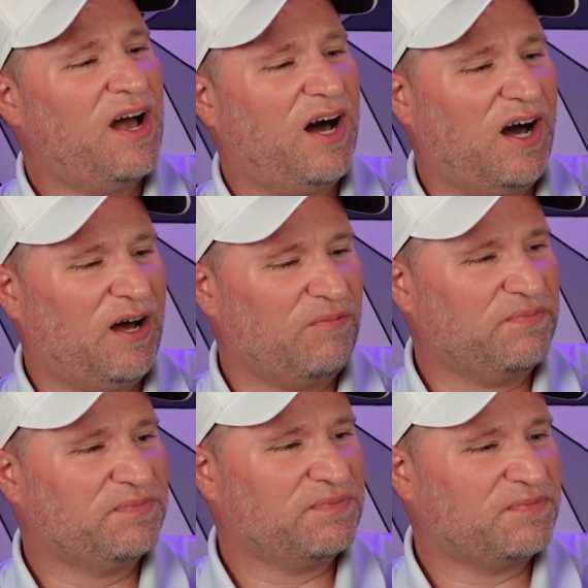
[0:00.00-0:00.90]
And
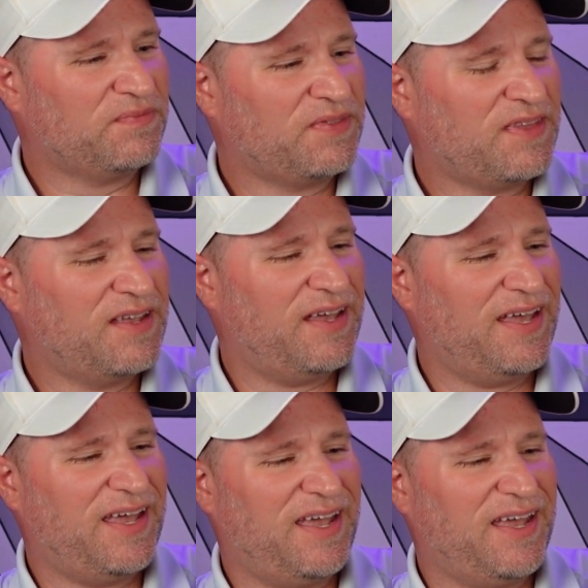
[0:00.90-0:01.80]

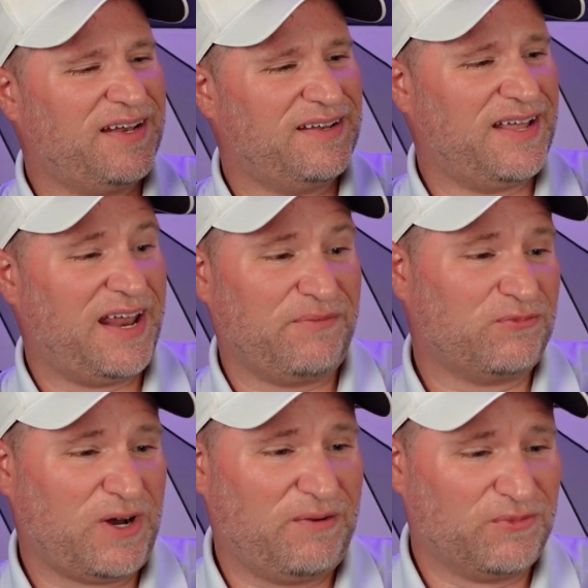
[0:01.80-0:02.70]

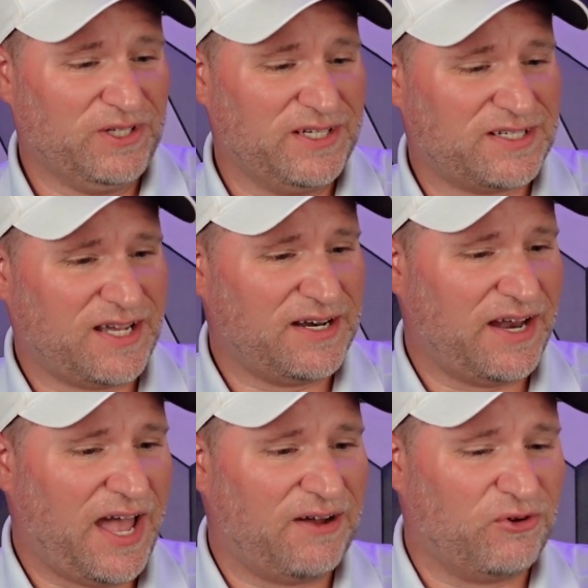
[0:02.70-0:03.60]
I'm really excited
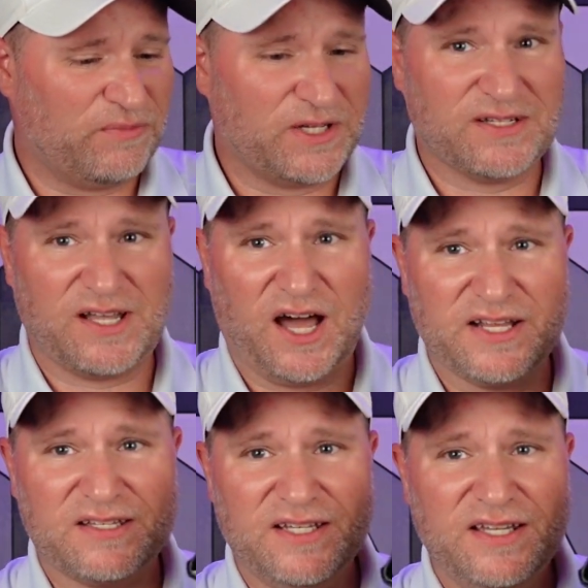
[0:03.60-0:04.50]
to have one, because
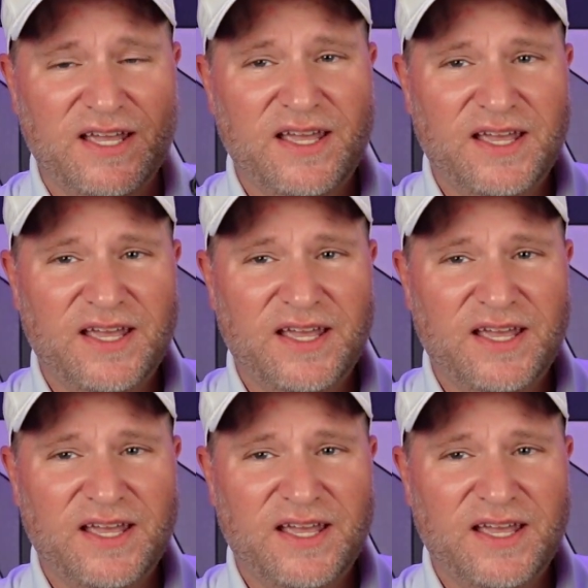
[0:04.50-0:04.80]
honestly,